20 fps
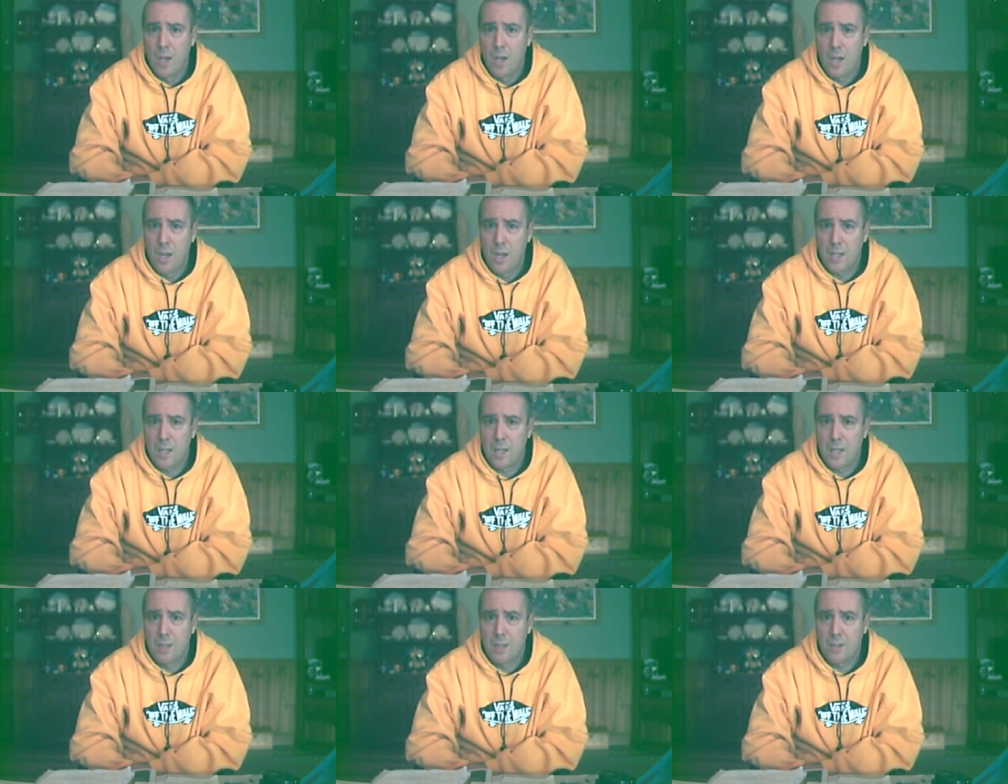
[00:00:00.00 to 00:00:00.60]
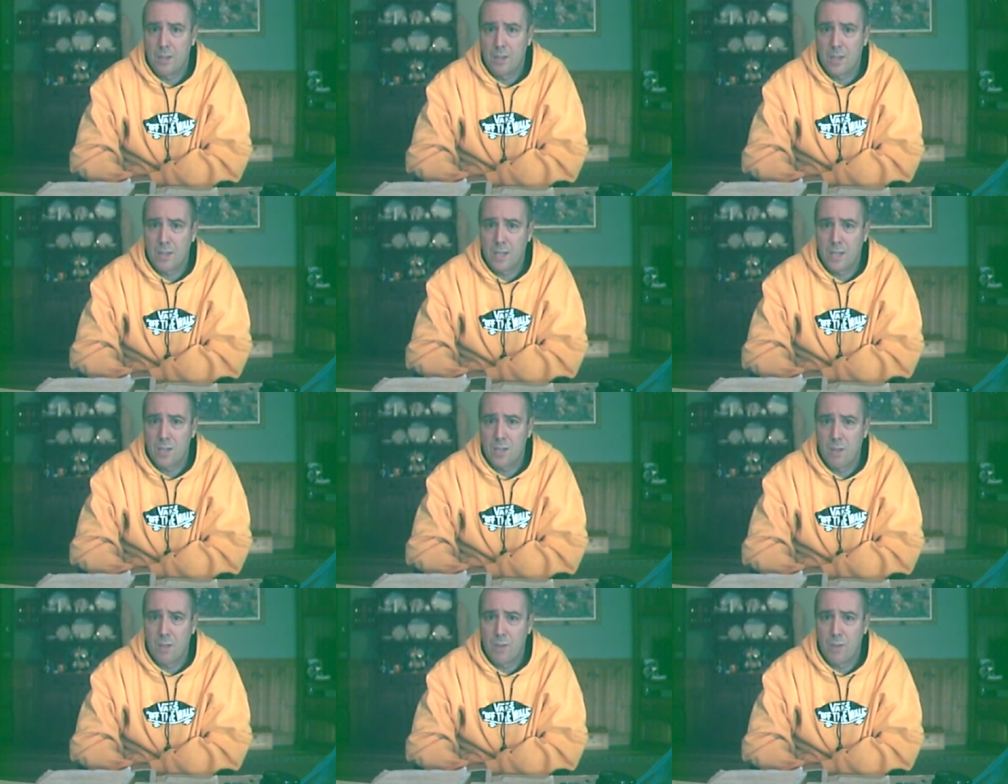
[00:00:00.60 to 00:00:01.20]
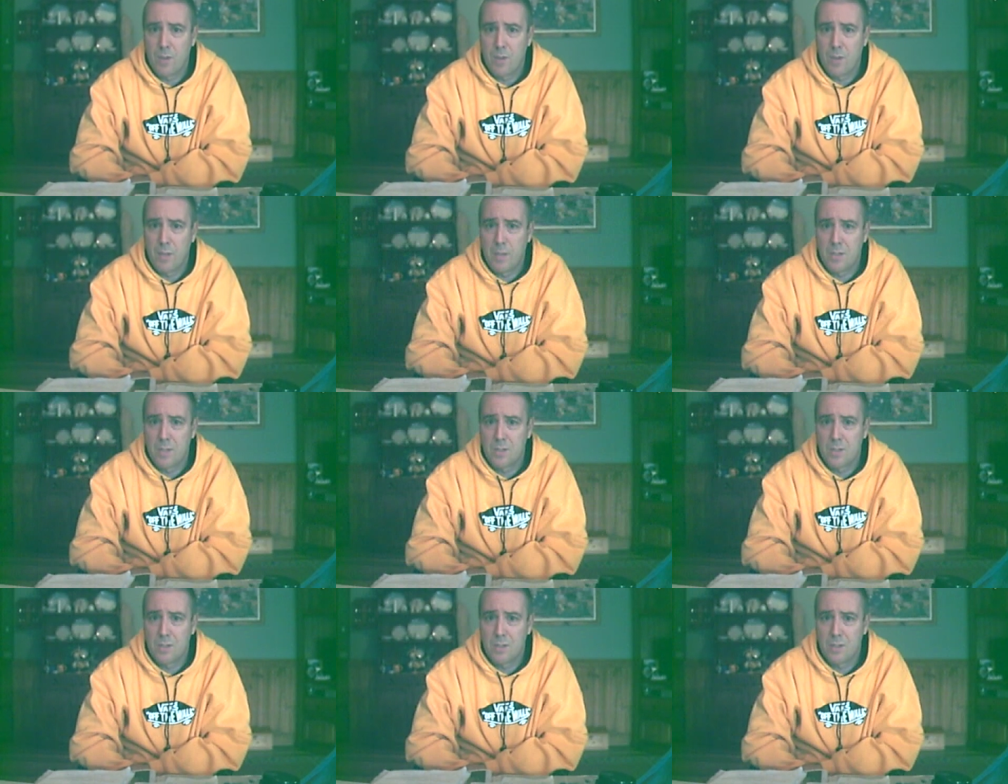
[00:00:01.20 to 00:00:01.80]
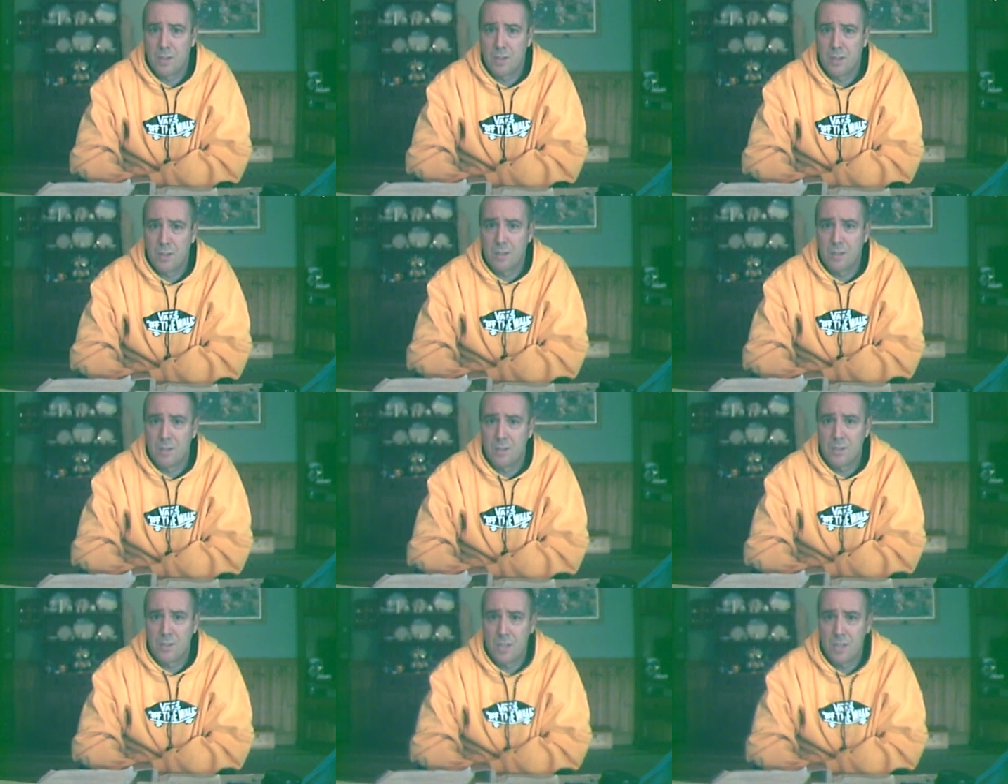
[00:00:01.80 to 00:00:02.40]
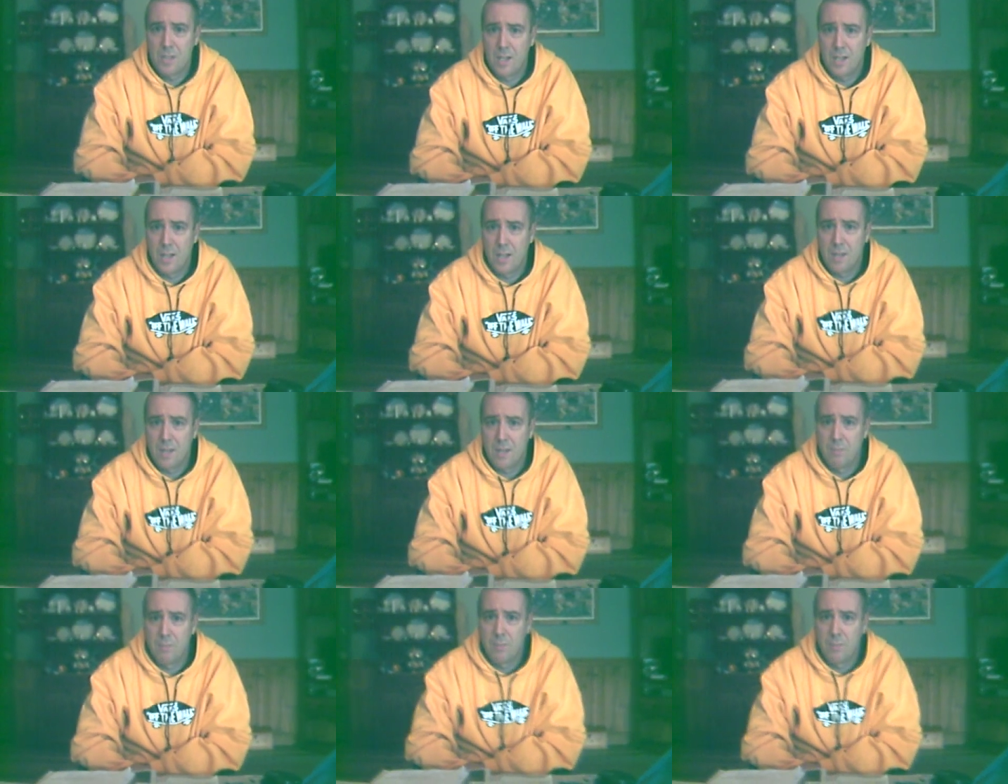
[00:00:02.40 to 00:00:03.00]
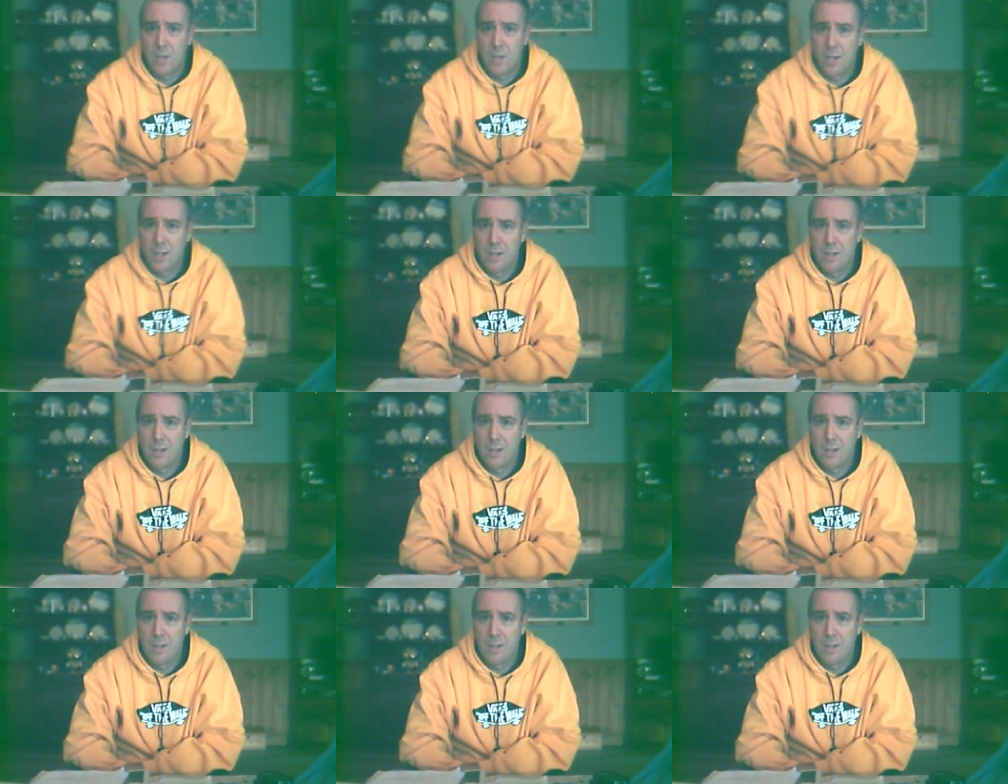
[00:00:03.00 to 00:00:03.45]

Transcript: Okay, thanks a lot very much. See you later. Bye.